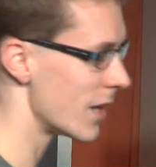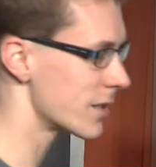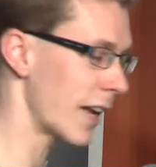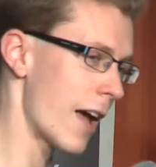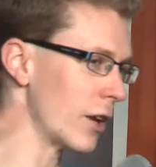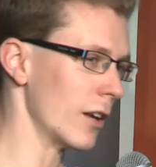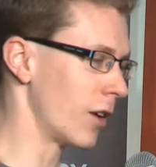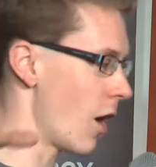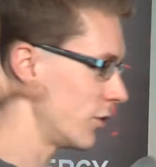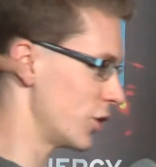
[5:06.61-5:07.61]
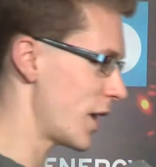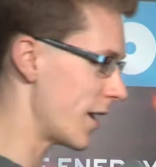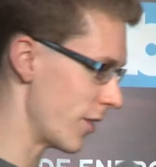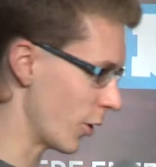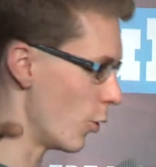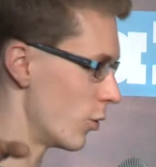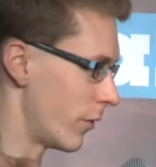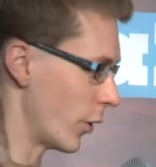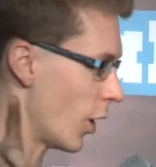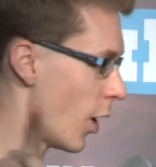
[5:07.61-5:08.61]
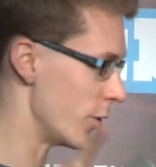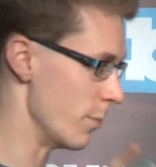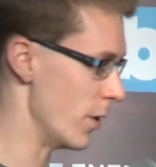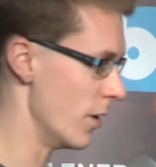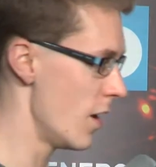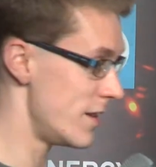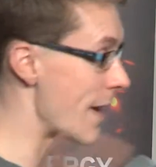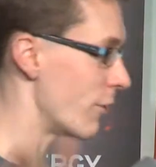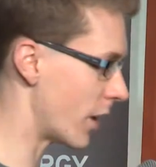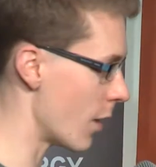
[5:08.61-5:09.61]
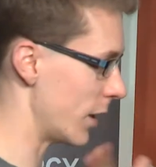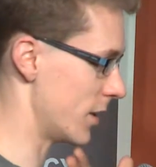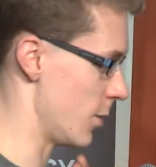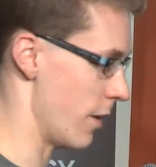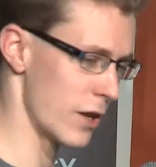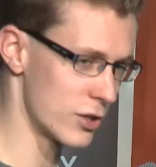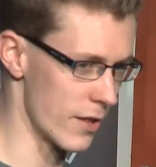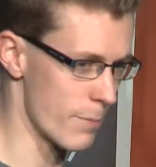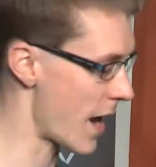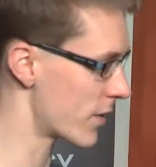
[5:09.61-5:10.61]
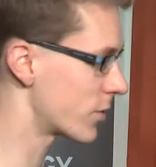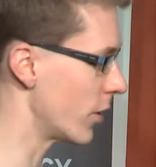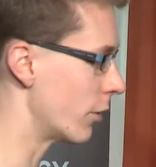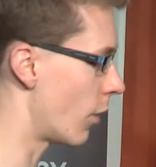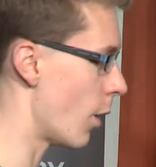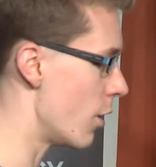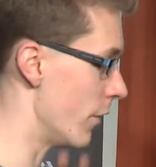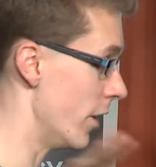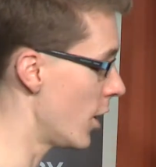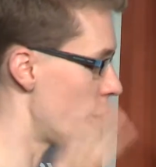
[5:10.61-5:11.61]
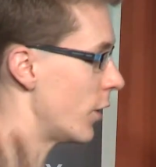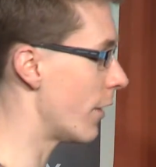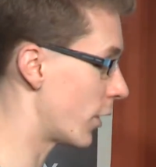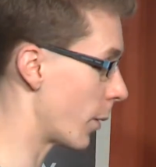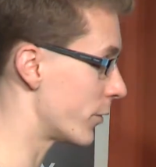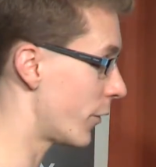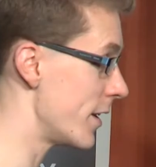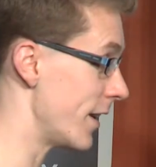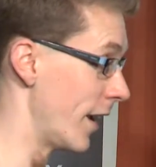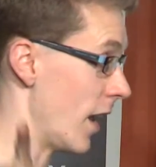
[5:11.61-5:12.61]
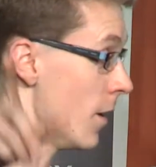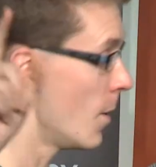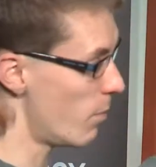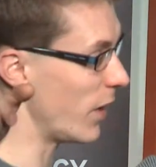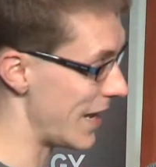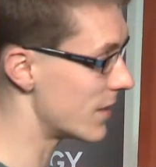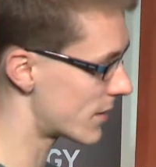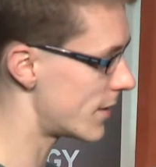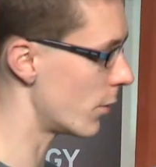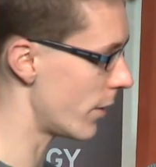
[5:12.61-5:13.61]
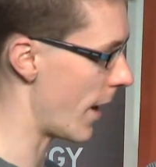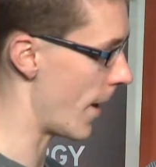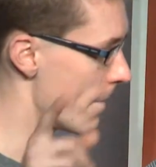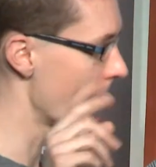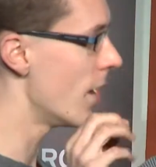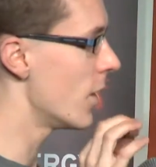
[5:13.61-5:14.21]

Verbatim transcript: It's like having a garden shed in the corner of your garden, but never going to. Eventually, the path's going to grow over, and you're never going to, to find it again. But it is still there.